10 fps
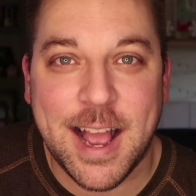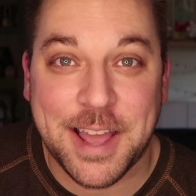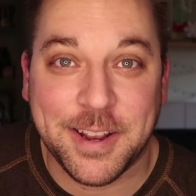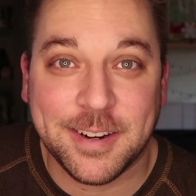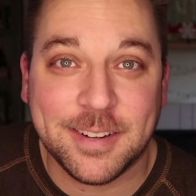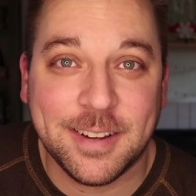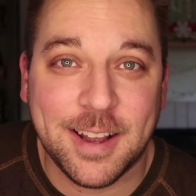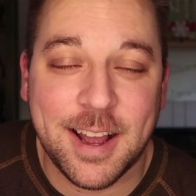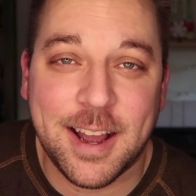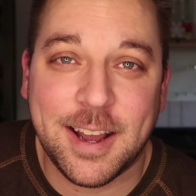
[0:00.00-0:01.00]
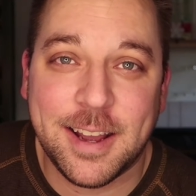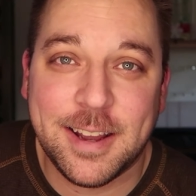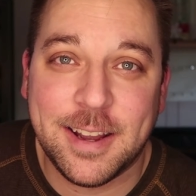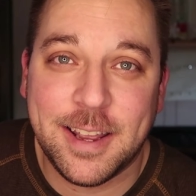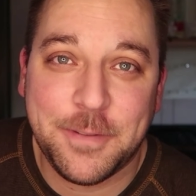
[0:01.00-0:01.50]
Hi there.
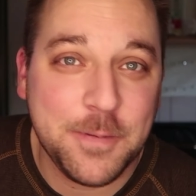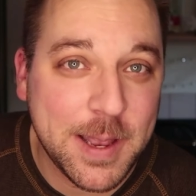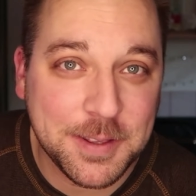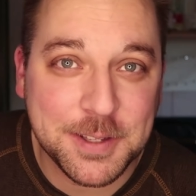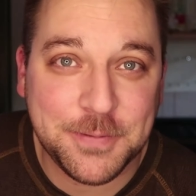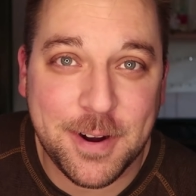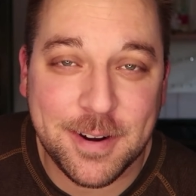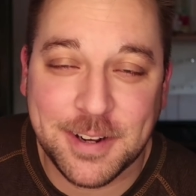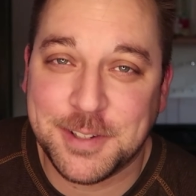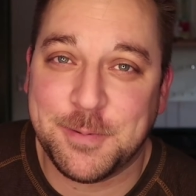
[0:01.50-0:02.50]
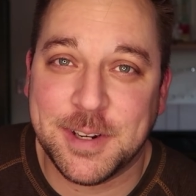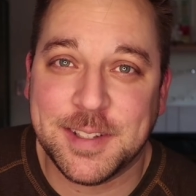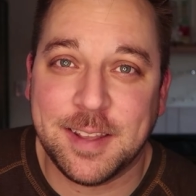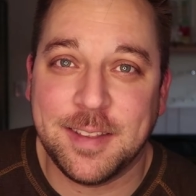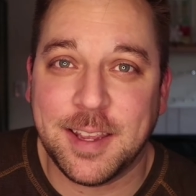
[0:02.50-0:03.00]
If you've made it this far, I just want to
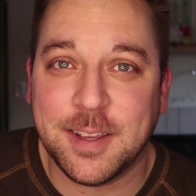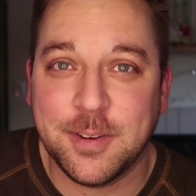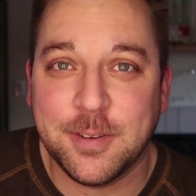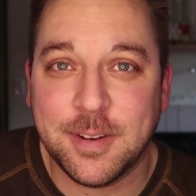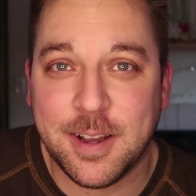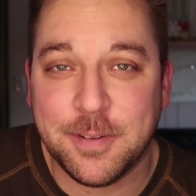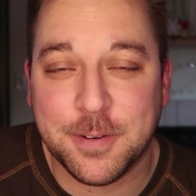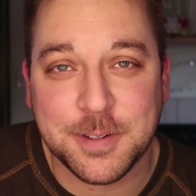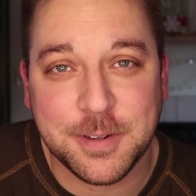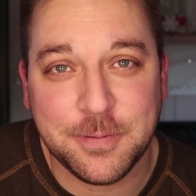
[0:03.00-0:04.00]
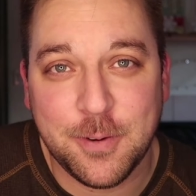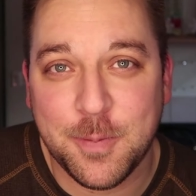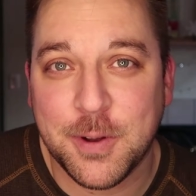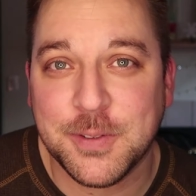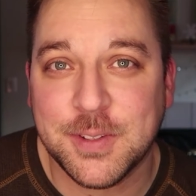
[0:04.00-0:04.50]
say thank you. First and
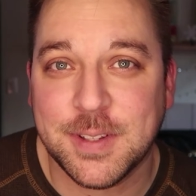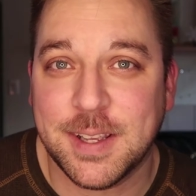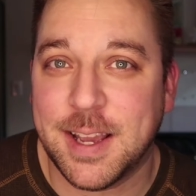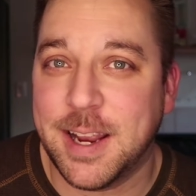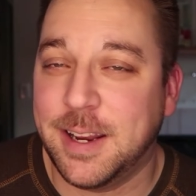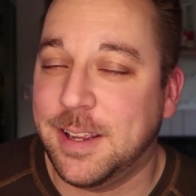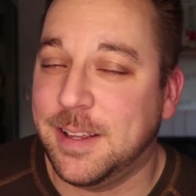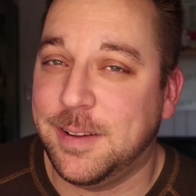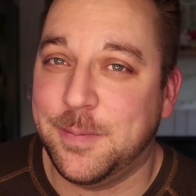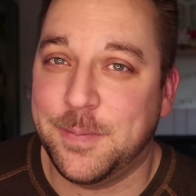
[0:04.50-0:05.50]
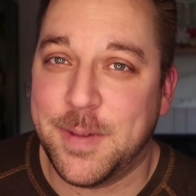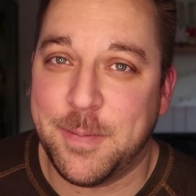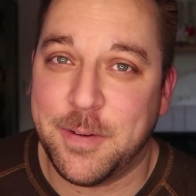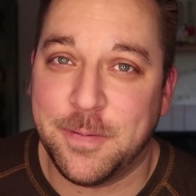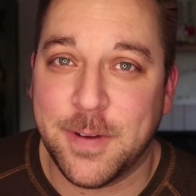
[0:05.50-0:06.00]
foremost, I
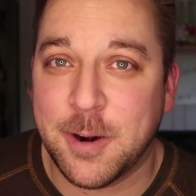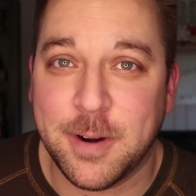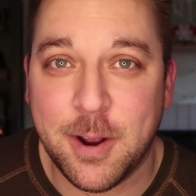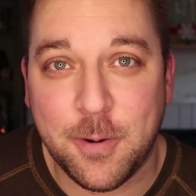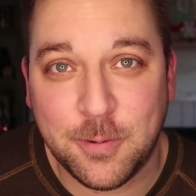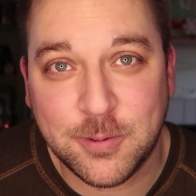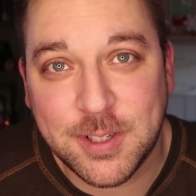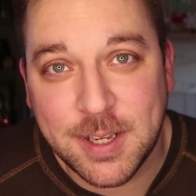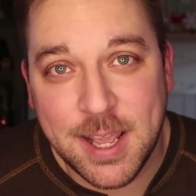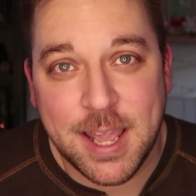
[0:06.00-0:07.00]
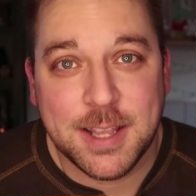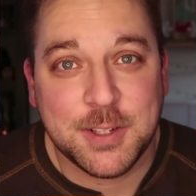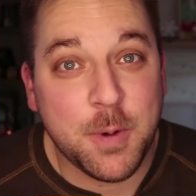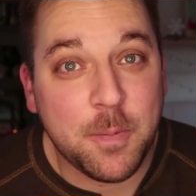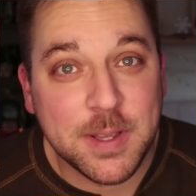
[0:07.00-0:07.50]
am a veteran-owned
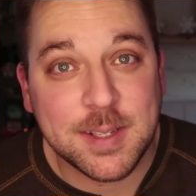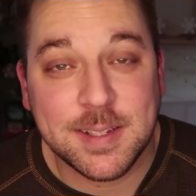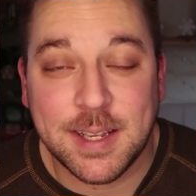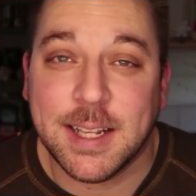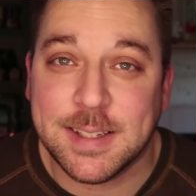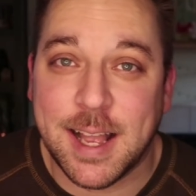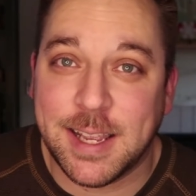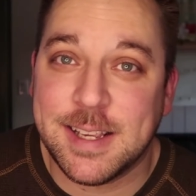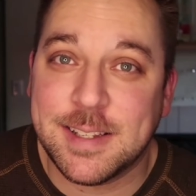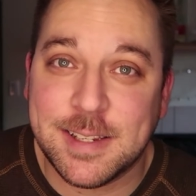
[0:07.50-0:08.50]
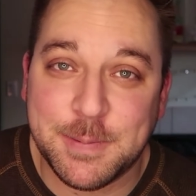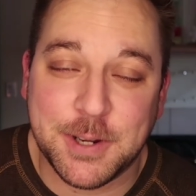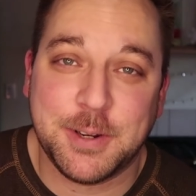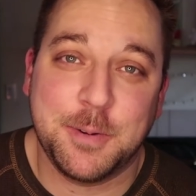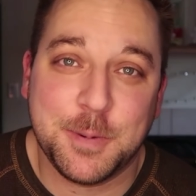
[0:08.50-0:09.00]
small business, and it's not easy,
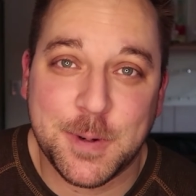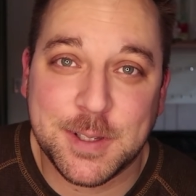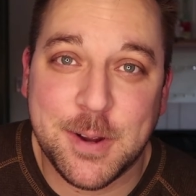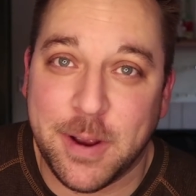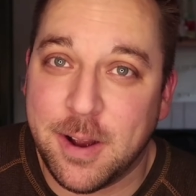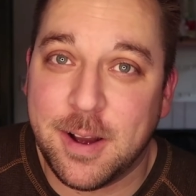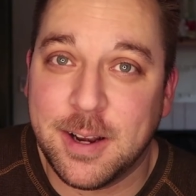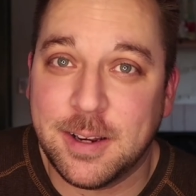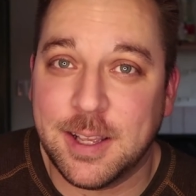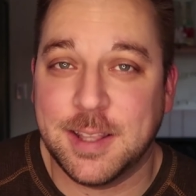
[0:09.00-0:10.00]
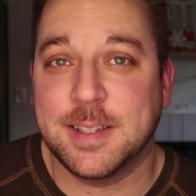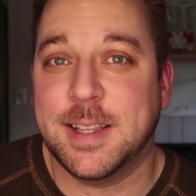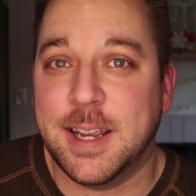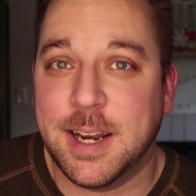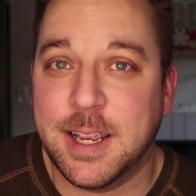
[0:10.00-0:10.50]
especially with what's going on in this
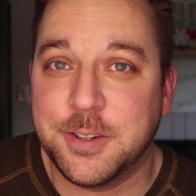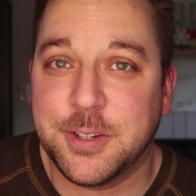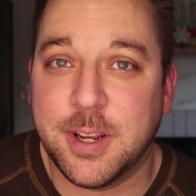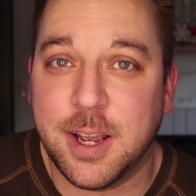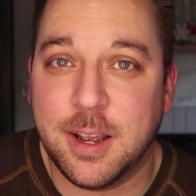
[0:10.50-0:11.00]
day and age.